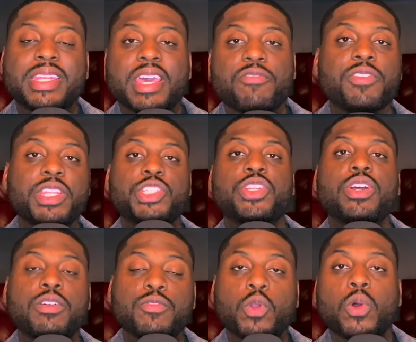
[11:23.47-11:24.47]
definition
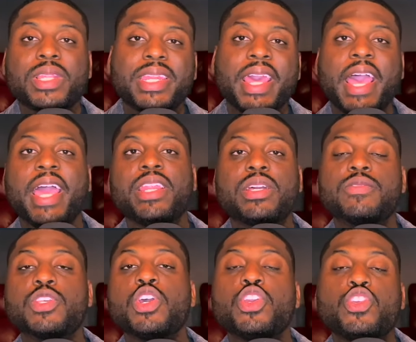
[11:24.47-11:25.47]
of golden handcuffs.
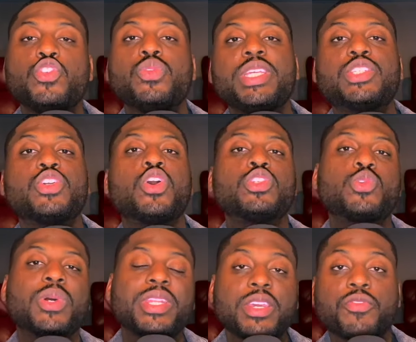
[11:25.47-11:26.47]
You need to go to
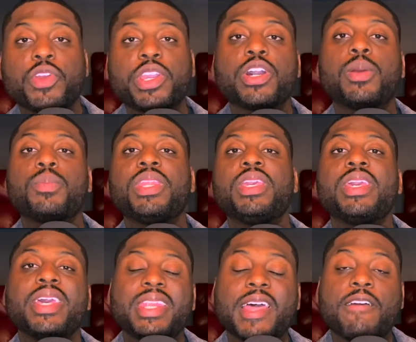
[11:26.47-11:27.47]
a different company
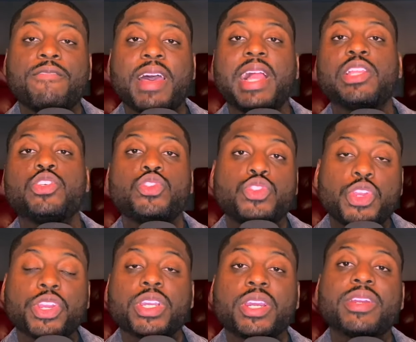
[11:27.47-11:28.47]
that values
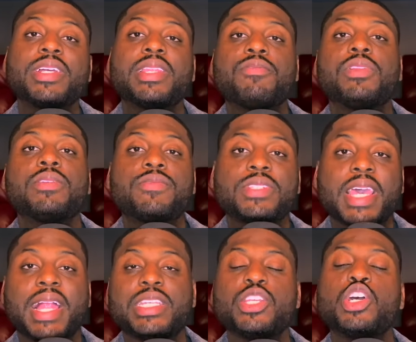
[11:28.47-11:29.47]
your current level of
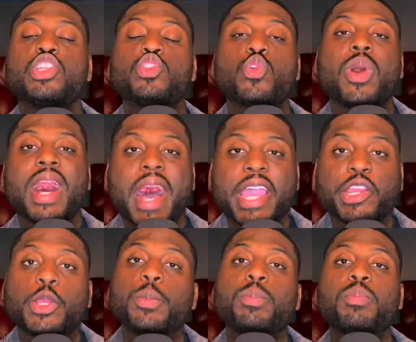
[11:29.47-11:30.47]
talent to a
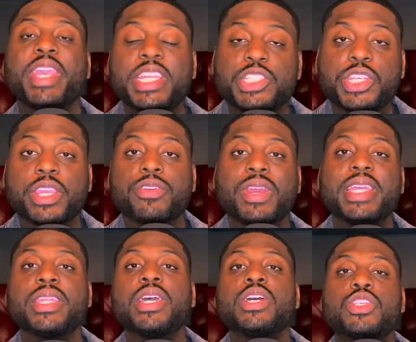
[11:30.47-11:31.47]
higher paycheck, right?
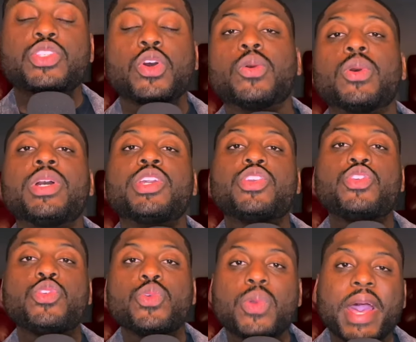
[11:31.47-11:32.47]
So
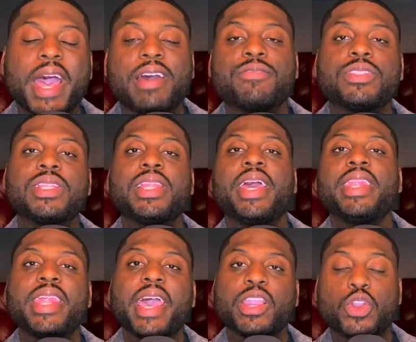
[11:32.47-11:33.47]
you have to let
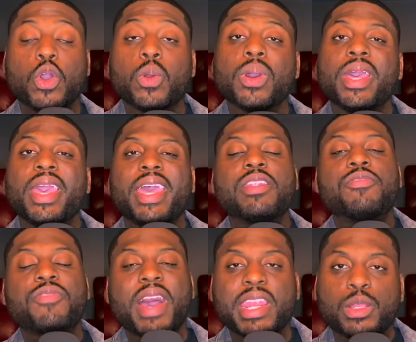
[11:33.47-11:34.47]
that go. And the
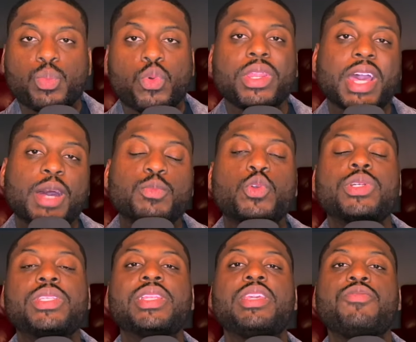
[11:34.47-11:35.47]
final point I'm going
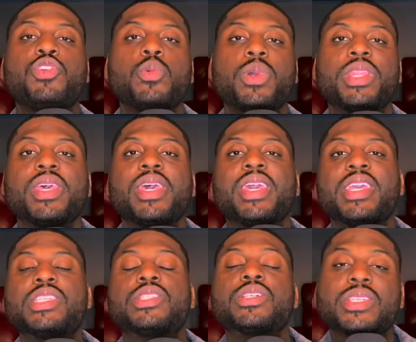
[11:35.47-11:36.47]
to leave you with
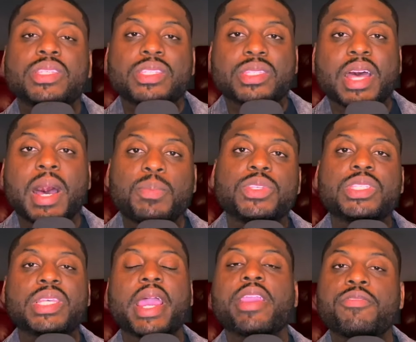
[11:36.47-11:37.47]
is to stop
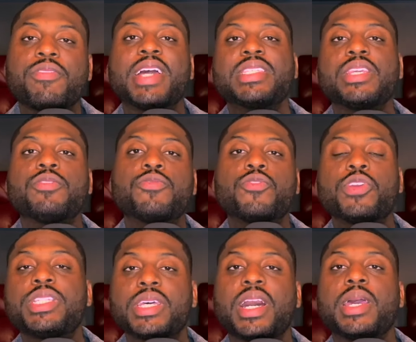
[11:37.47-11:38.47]
sacrificing
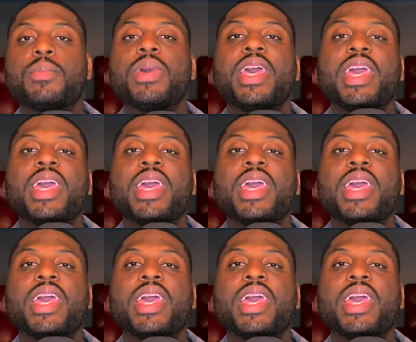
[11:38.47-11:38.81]
free time